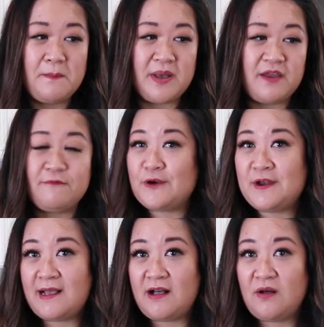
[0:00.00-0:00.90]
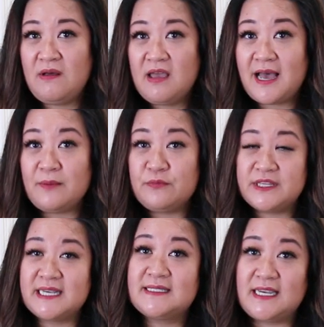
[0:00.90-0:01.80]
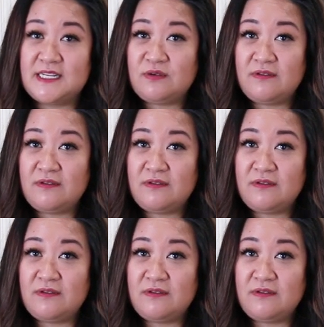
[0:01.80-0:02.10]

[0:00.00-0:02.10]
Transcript: But for now, I'm really excited to